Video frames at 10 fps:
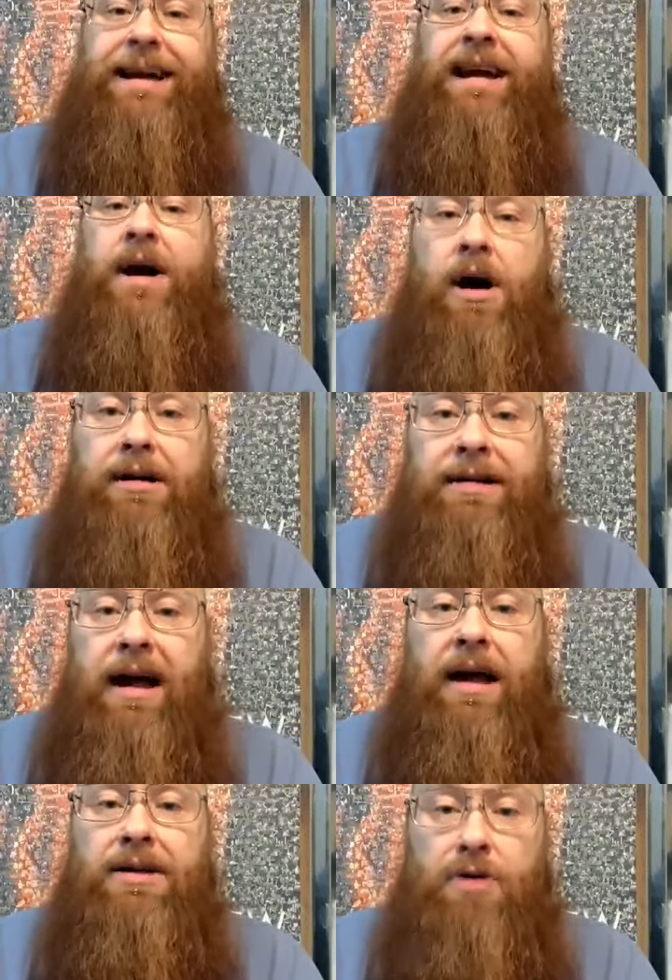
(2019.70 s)
on
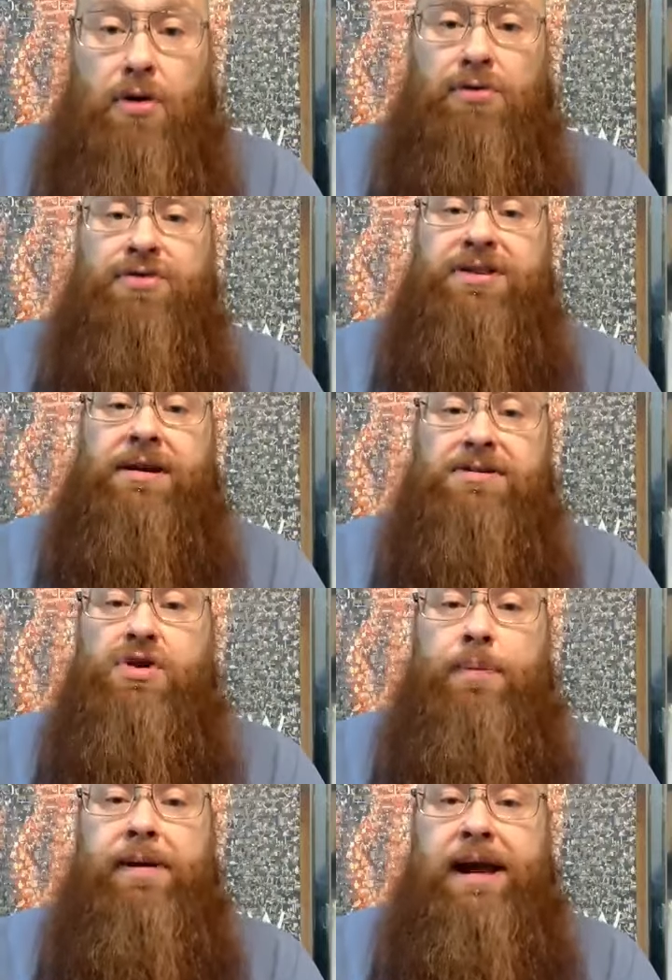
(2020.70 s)
iTunes,
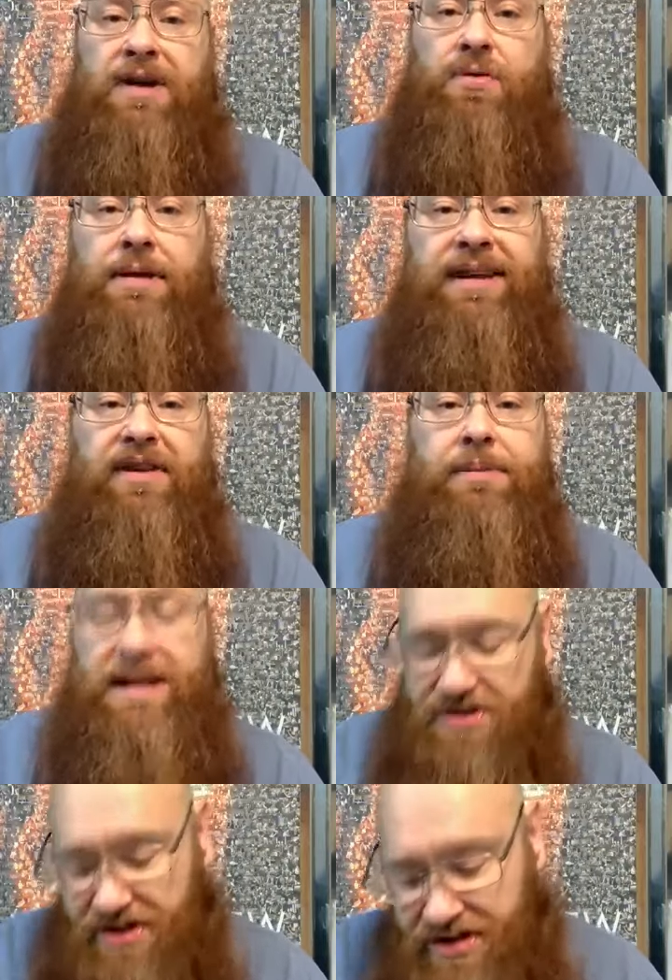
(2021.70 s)
Supernatural Living
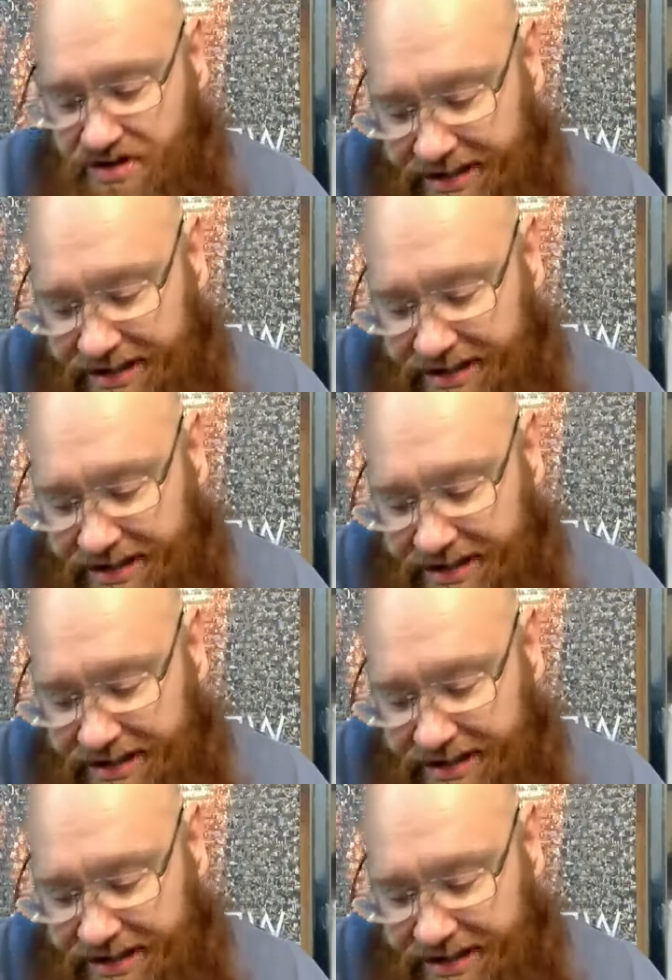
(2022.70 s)
Messages. Let's